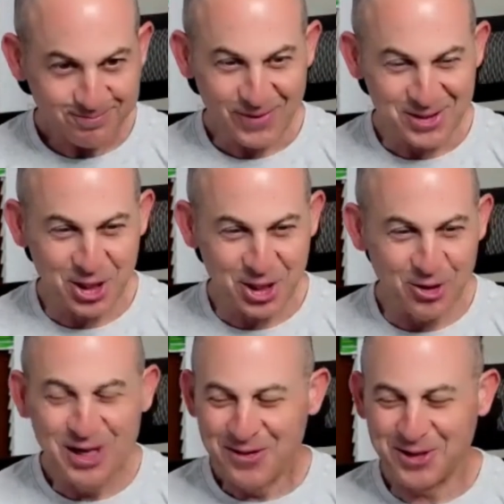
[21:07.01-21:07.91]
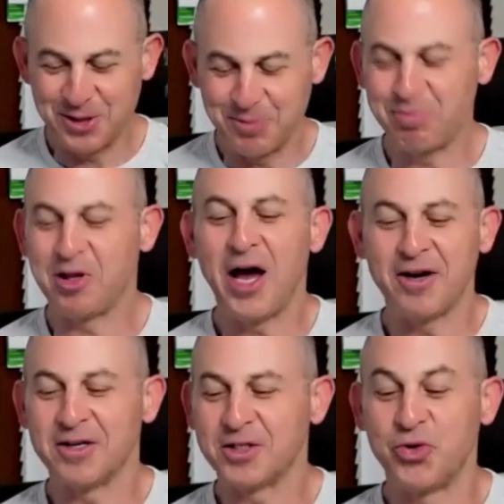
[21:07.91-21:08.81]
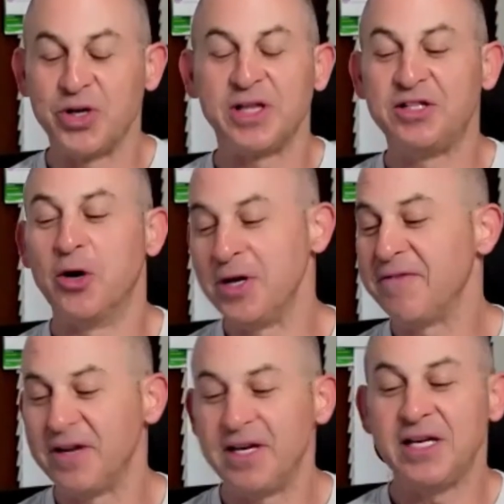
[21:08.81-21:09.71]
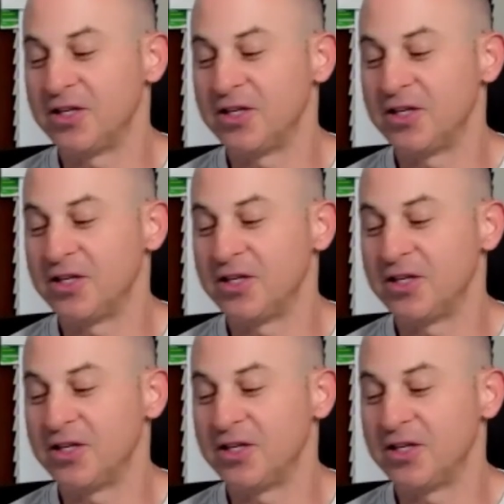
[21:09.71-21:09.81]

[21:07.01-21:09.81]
So the suppliers really don't even need to